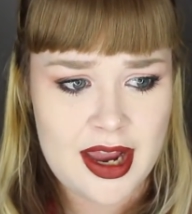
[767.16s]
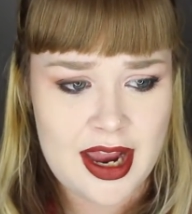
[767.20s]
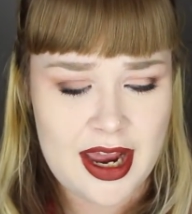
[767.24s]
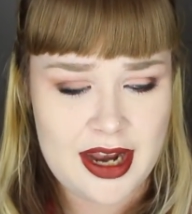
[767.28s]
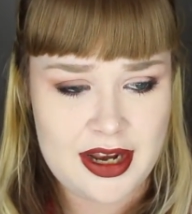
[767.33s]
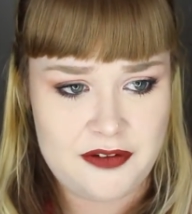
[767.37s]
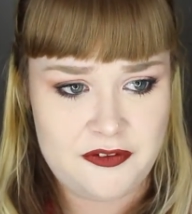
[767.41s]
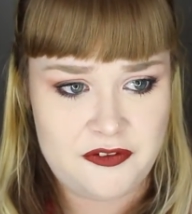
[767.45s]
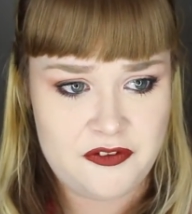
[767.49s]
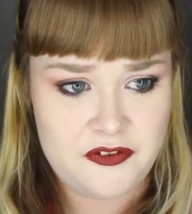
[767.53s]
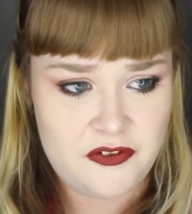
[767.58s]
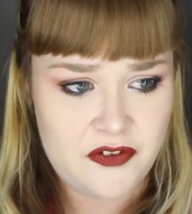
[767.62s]

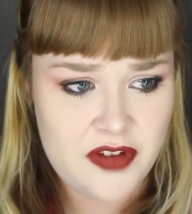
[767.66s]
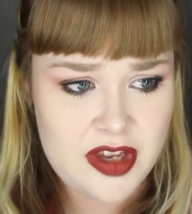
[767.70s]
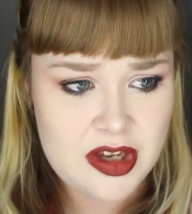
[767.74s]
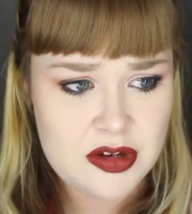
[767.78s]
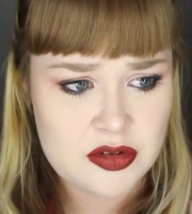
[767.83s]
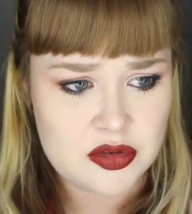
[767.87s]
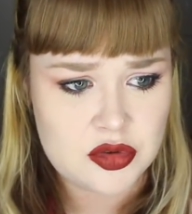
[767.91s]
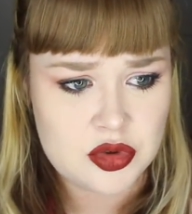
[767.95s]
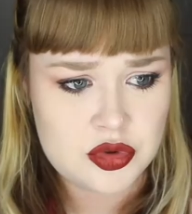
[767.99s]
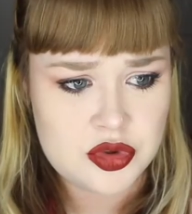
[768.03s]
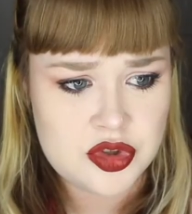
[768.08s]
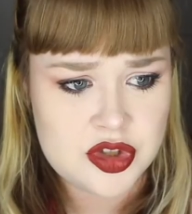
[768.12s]
and it
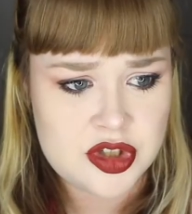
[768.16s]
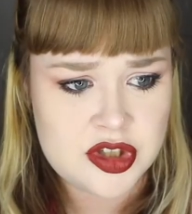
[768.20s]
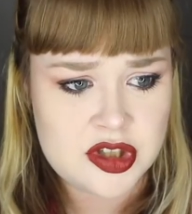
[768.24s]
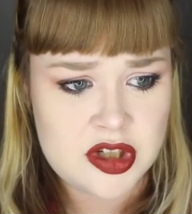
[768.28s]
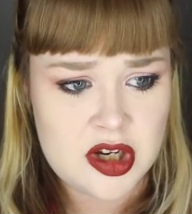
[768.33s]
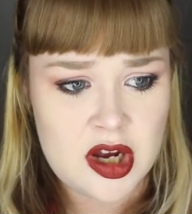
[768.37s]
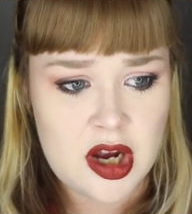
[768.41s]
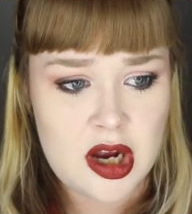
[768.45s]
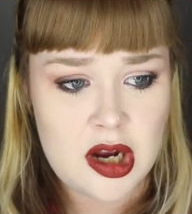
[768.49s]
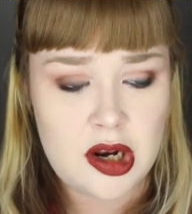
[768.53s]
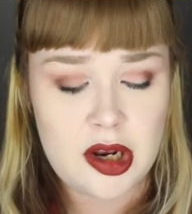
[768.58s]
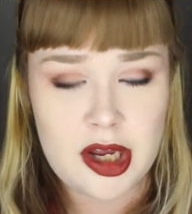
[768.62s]
feels
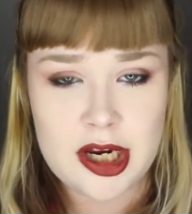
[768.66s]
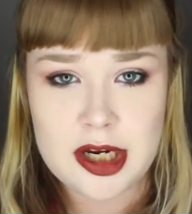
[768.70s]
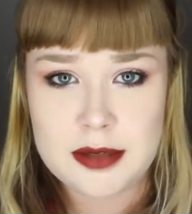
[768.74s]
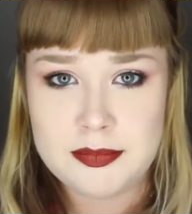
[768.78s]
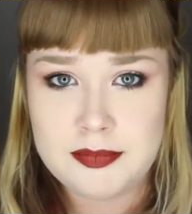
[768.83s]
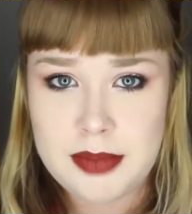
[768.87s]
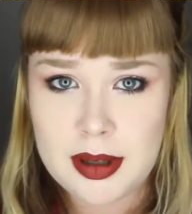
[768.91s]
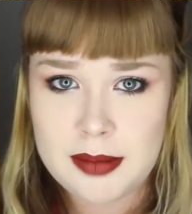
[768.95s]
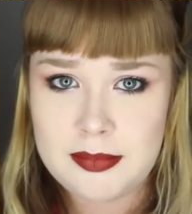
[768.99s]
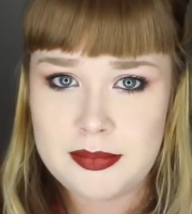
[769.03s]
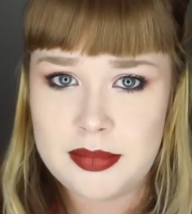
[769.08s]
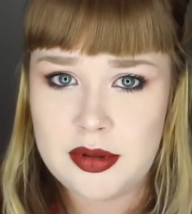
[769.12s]
like
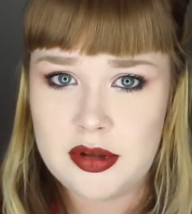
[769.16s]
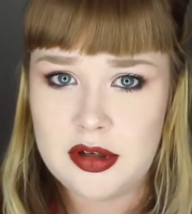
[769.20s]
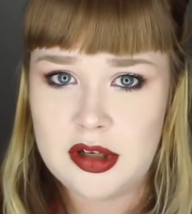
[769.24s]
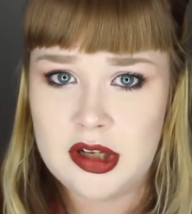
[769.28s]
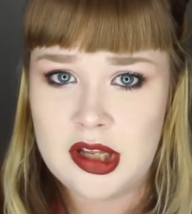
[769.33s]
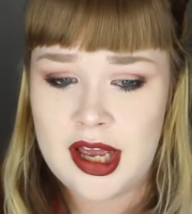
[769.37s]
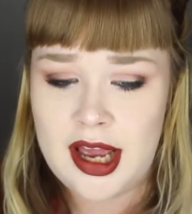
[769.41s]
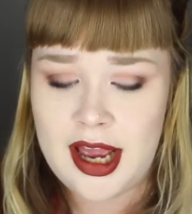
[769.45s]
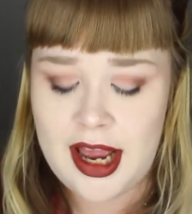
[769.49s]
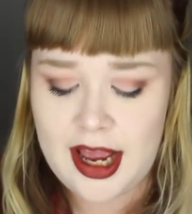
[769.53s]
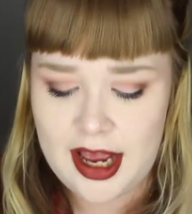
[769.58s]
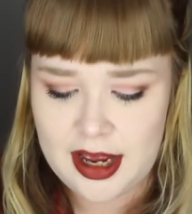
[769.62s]

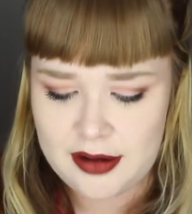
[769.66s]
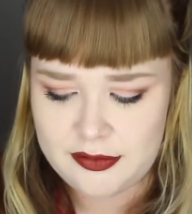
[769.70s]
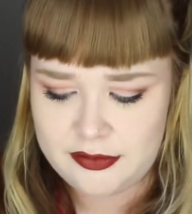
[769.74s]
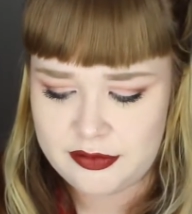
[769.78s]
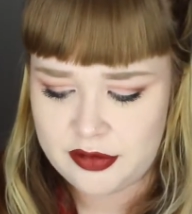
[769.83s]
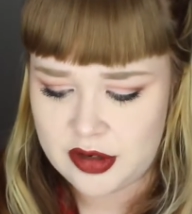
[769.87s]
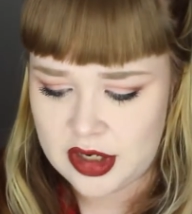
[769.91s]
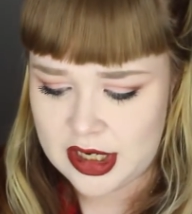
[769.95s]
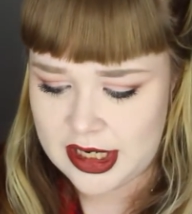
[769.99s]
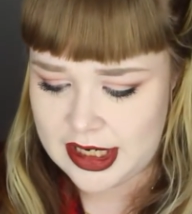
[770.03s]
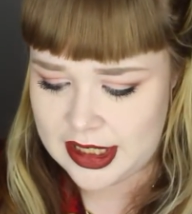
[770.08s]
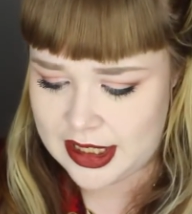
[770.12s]
Bumble have
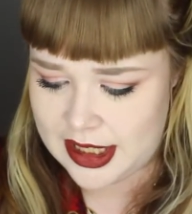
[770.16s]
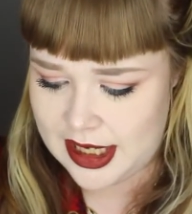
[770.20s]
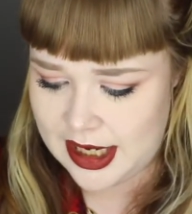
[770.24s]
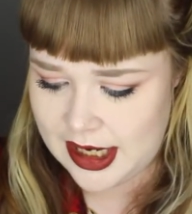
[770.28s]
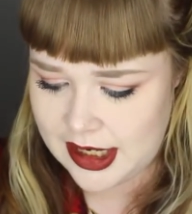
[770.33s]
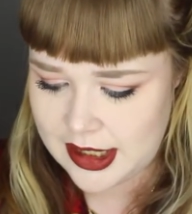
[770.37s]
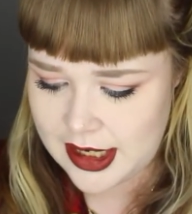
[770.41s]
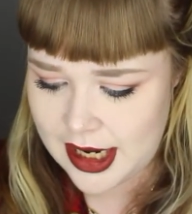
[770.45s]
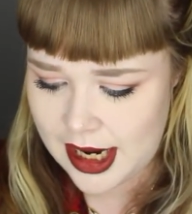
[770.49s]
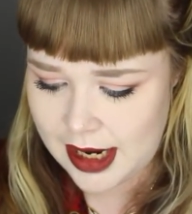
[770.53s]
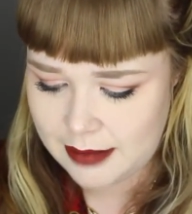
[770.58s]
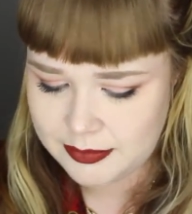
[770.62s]

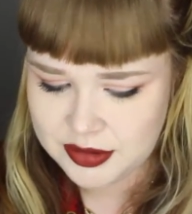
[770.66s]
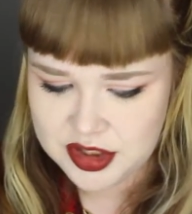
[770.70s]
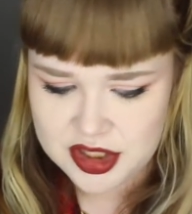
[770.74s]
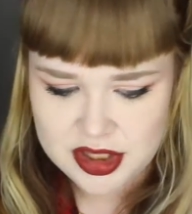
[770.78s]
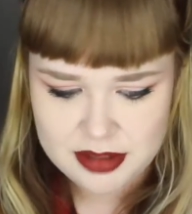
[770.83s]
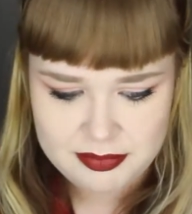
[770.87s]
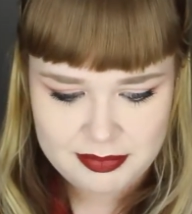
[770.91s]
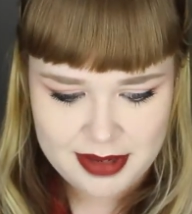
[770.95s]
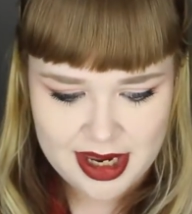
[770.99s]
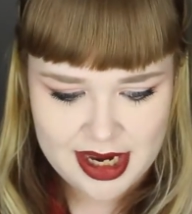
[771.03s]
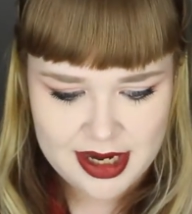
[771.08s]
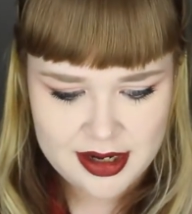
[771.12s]
kidnapped
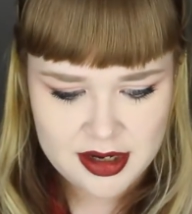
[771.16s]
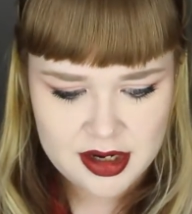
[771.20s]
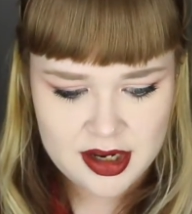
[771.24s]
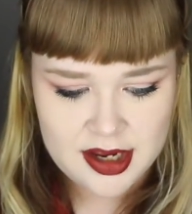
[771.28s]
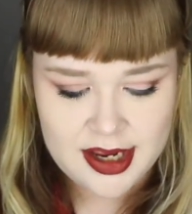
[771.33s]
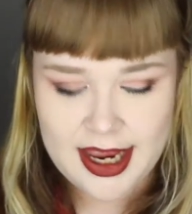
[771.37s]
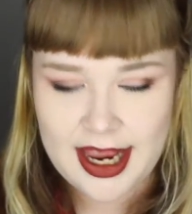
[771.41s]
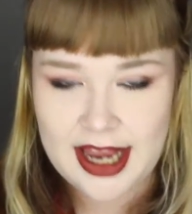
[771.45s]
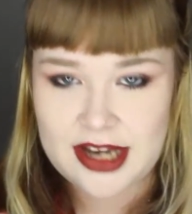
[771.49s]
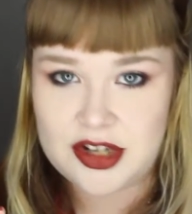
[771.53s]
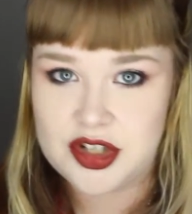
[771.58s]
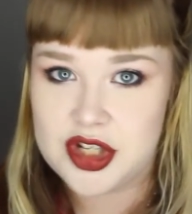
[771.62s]
the men
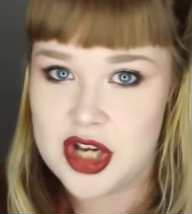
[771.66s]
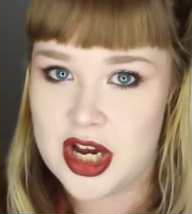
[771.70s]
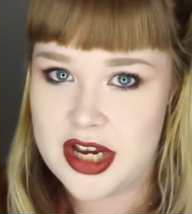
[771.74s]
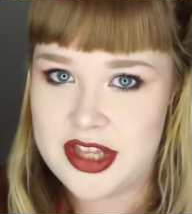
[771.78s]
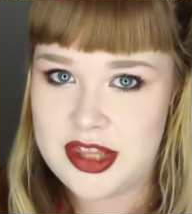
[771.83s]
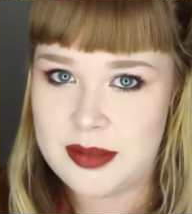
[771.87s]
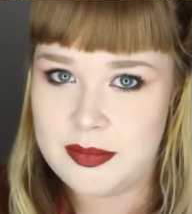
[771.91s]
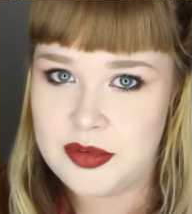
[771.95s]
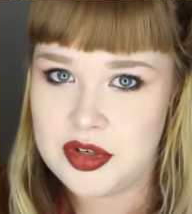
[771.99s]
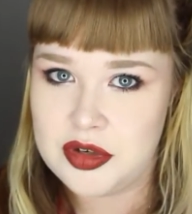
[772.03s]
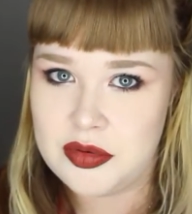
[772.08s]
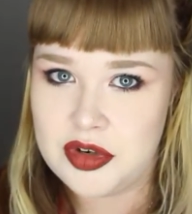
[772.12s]
and tied
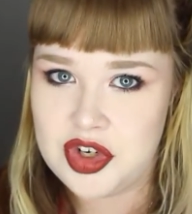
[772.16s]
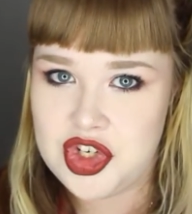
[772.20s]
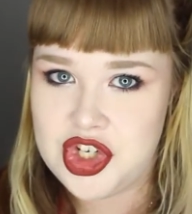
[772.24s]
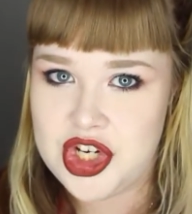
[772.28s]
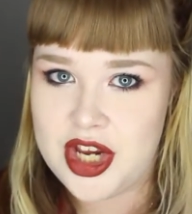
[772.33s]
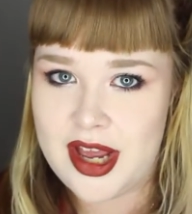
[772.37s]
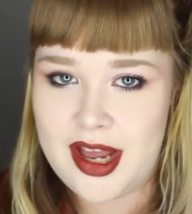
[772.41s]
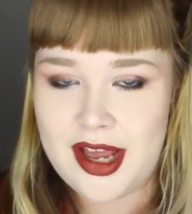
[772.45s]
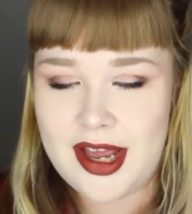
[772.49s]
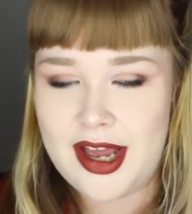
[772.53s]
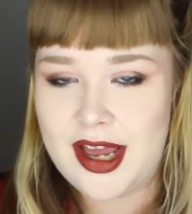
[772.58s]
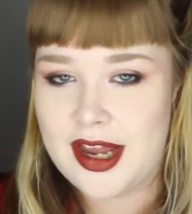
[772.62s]
them to a
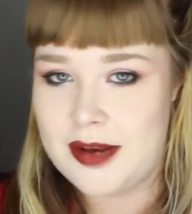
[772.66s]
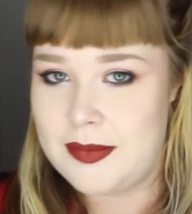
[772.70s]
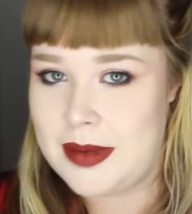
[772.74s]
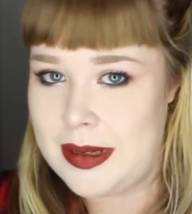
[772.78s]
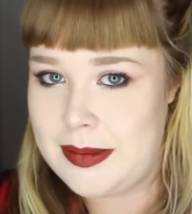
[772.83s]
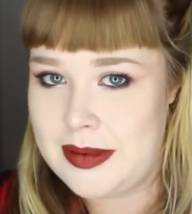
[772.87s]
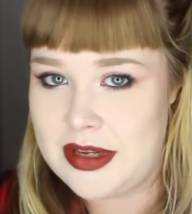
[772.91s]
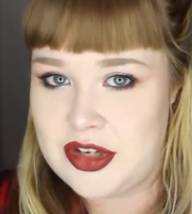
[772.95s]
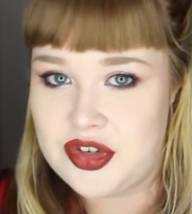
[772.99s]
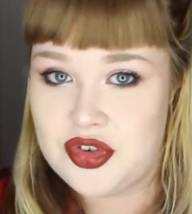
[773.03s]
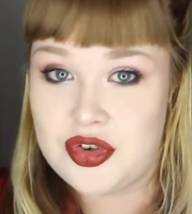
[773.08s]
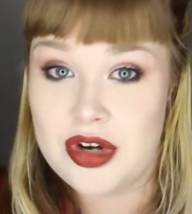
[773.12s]
chair and
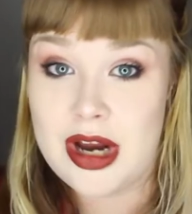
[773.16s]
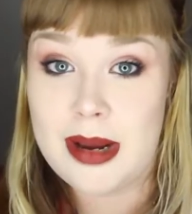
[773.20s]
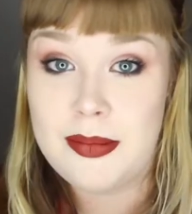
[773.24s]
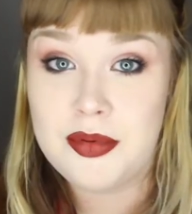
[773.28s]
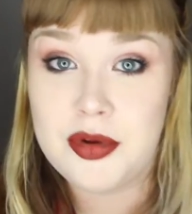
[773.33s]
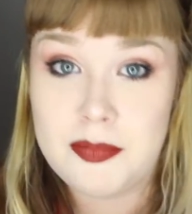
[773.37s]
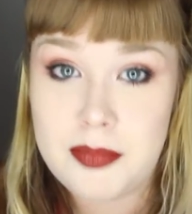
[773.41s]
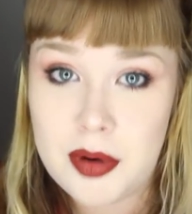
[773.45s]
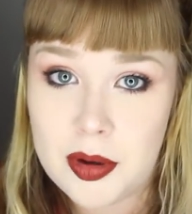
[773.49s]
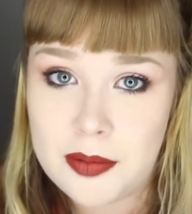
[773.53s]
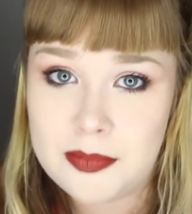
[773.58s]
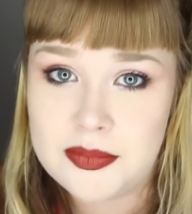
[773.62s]
maybe strapped
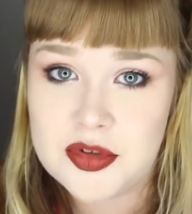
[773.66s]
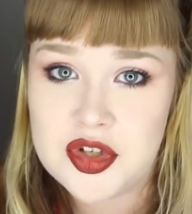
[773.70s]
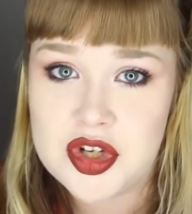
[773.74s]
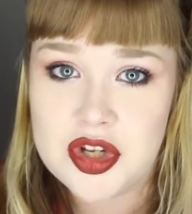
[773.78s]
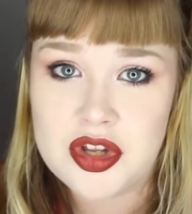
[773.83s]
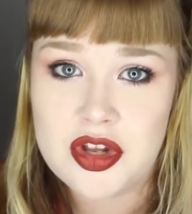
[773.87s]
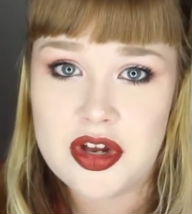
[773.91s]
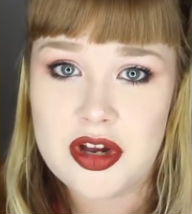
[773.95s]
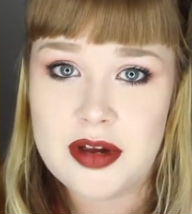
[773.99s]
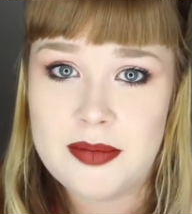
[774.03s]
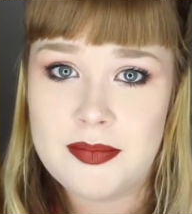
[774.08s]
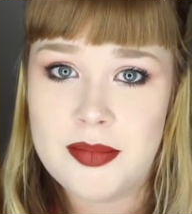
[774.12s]
a bomb to
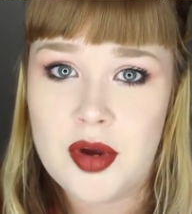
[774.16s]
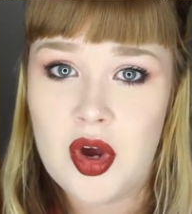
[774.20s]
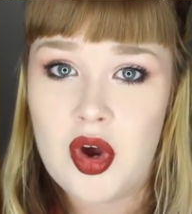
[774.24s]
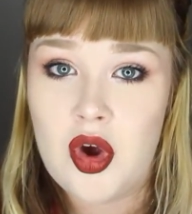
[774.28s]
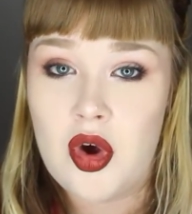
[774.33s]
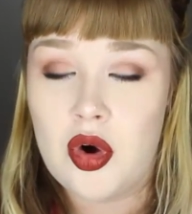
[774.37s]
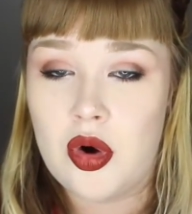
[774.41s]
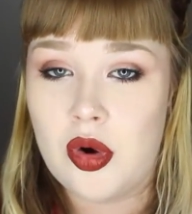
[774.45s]
them,